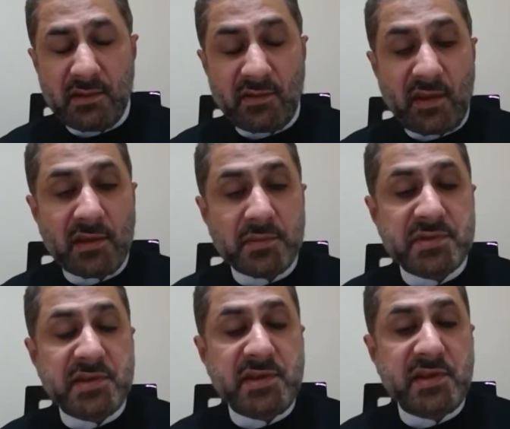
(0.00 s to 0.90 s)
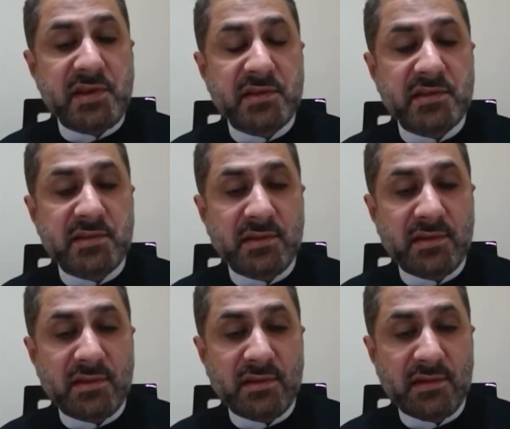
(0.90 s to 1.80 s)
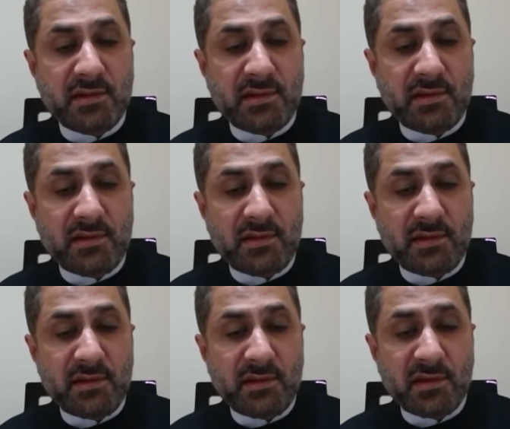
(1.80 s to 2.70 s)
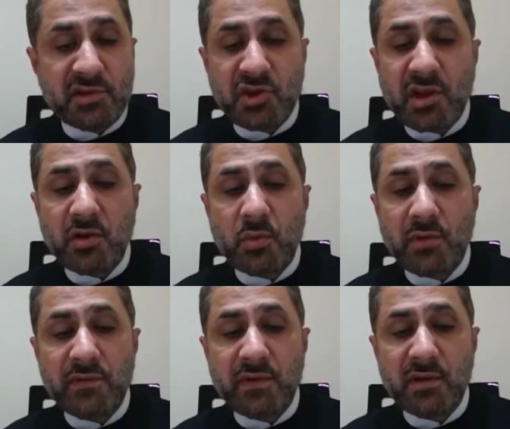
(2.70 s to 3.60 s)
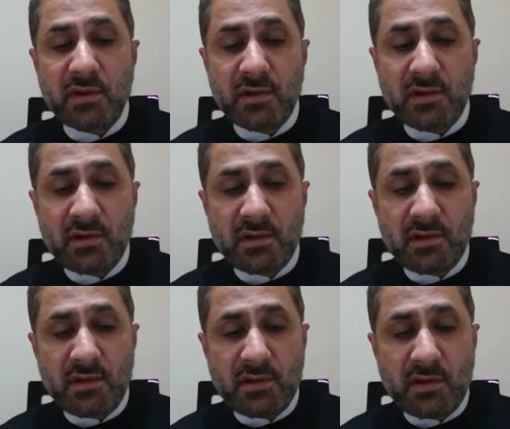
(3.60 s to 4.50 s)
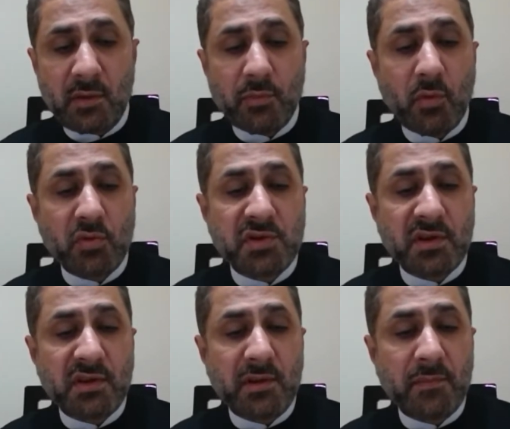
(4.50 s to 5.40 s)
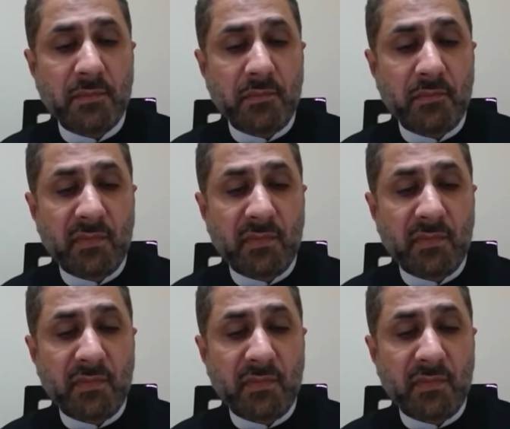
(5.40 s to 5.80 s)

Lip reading: Zainab sees a shadowy figure approaching them.